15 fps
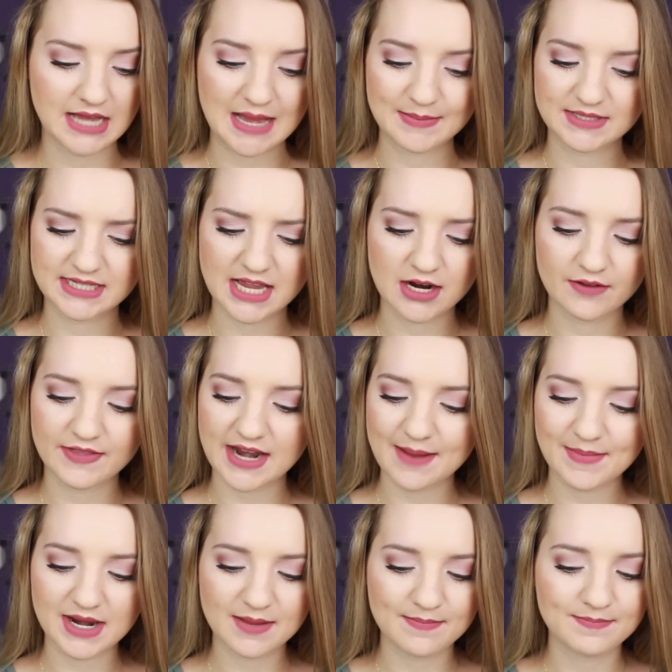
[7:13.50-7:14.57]
I'm scared that
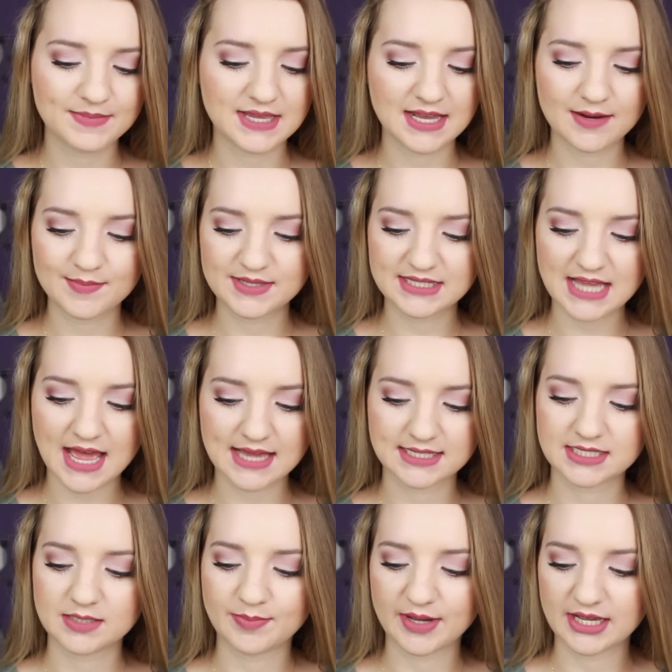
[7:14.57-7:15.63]
I'm going to get
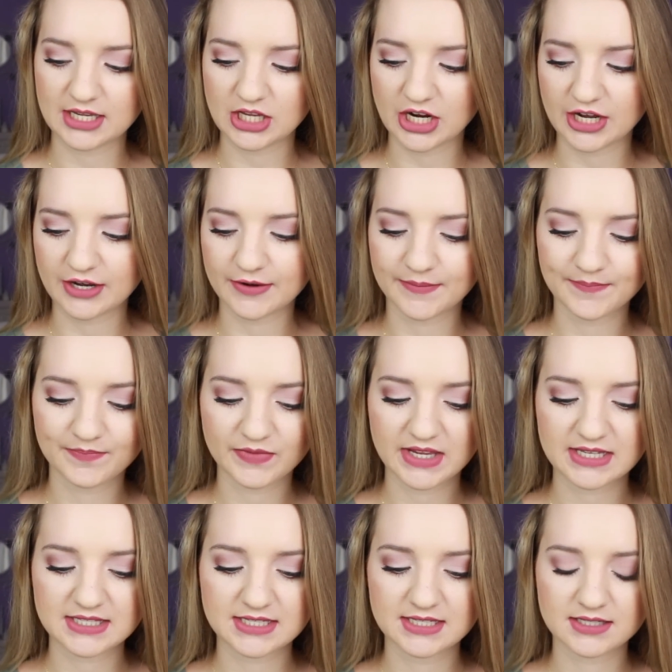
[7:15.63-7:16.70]
obsessed, but, you know,
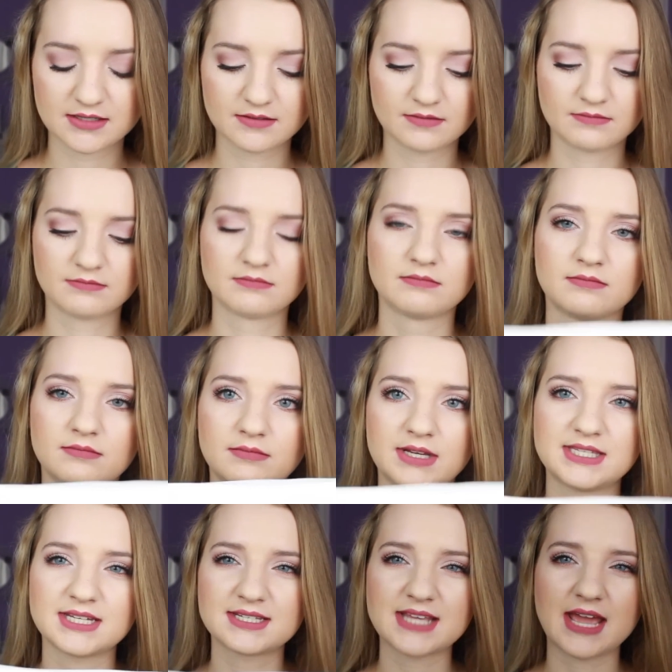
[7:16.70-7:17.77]
it's
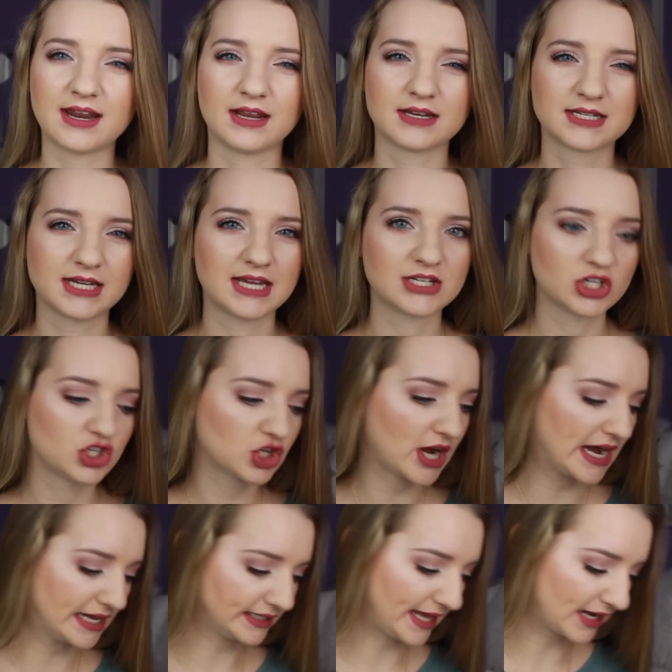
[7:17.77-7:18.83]
exciting to get to
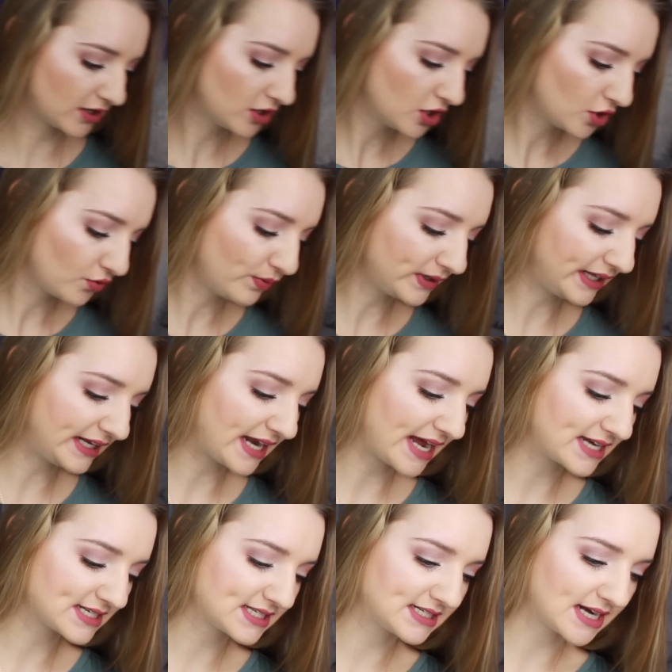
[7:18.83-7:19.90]
try, like, really
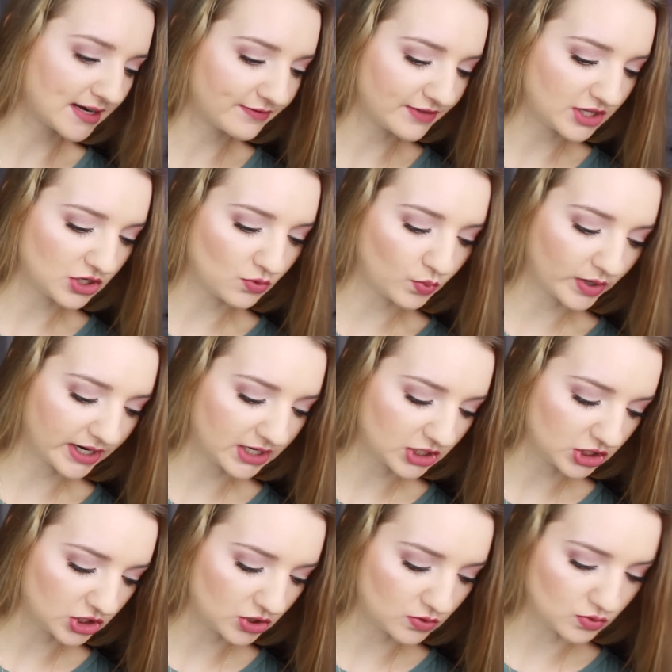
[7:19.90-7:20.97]
nice stuff that you
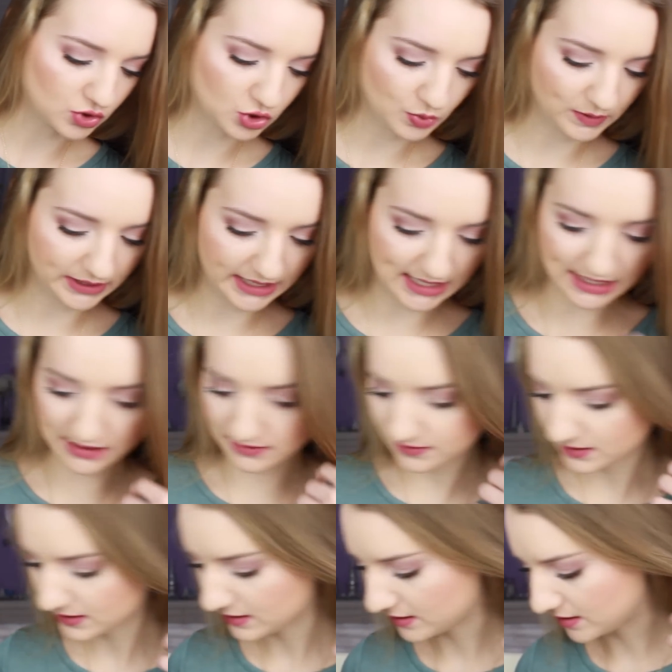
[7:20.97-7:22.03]
wouldn't usually
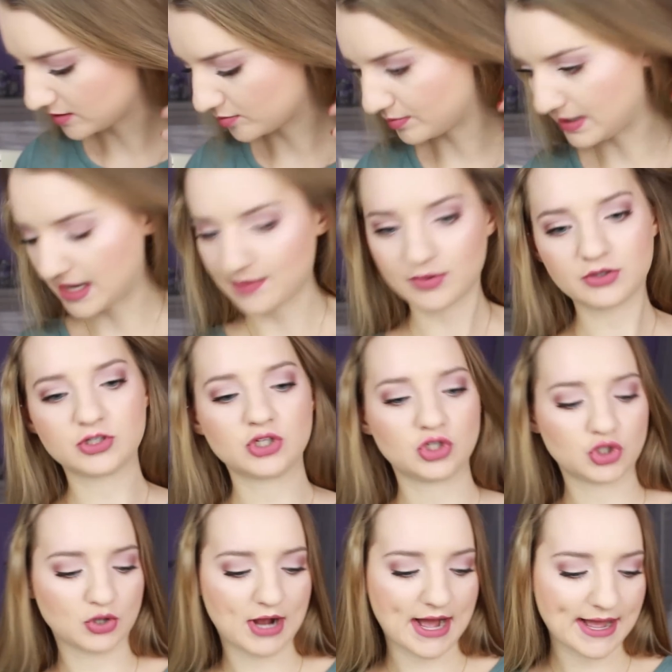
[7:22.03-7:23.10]
be able to
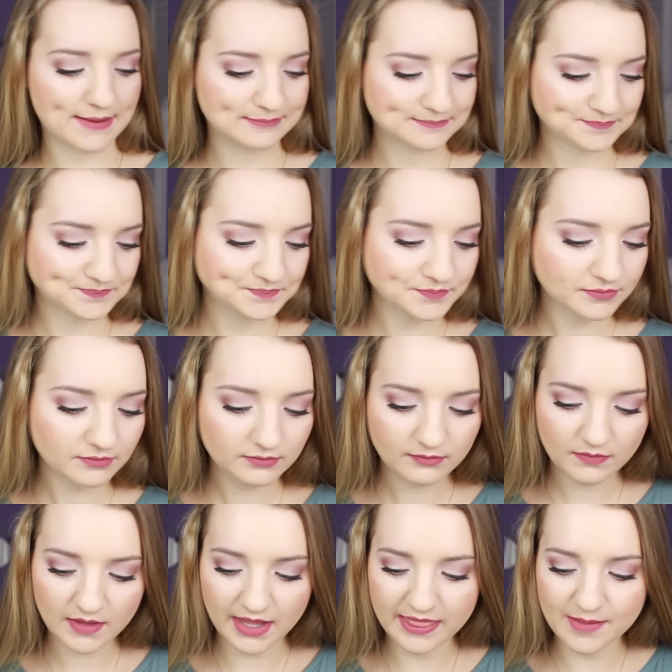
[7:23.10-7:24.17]
try.
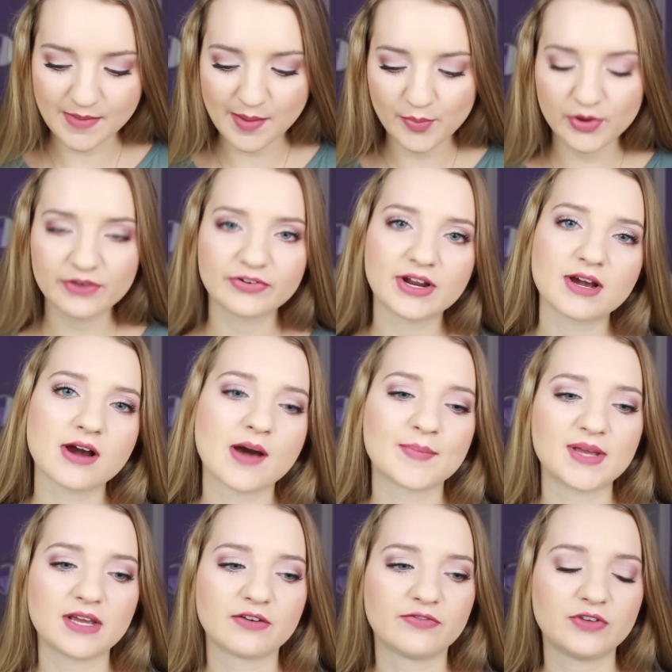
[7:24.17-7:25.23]
And then my boyfriend got
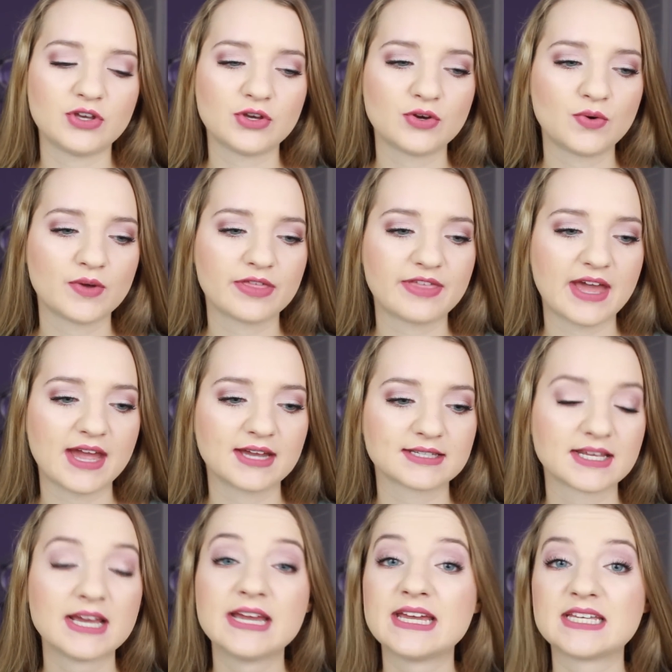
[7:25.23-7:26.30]
me a few
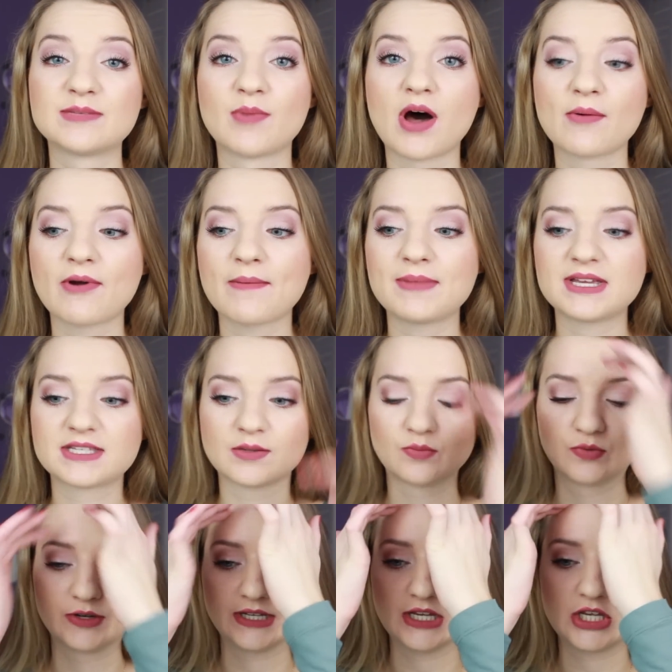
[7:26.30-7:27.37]
things. His mom got me
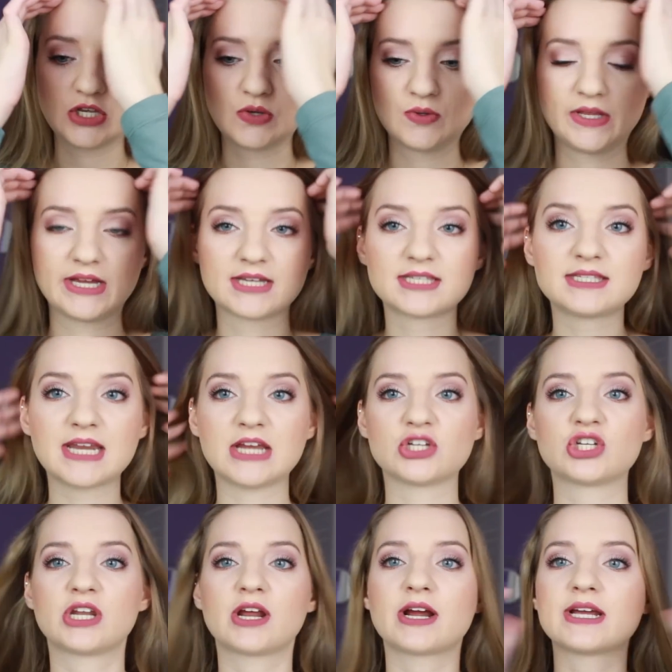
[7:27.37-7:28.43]
some really cute, like,
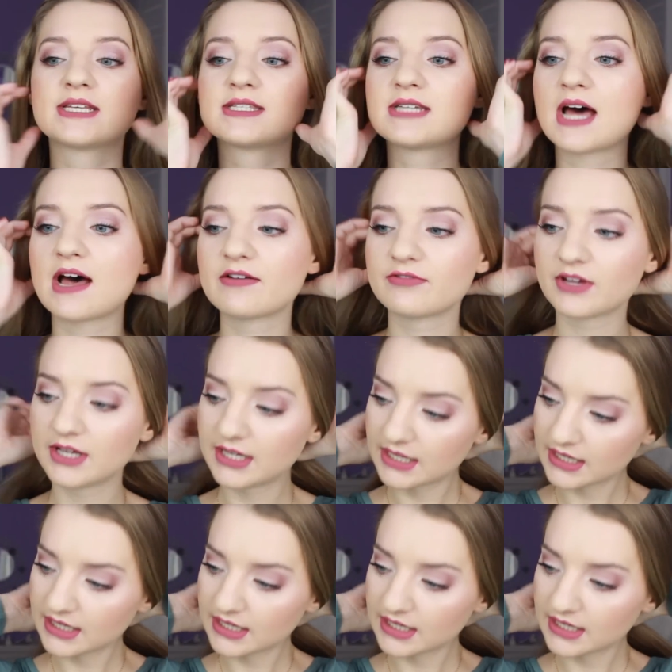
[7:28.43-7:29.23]
stationery stuff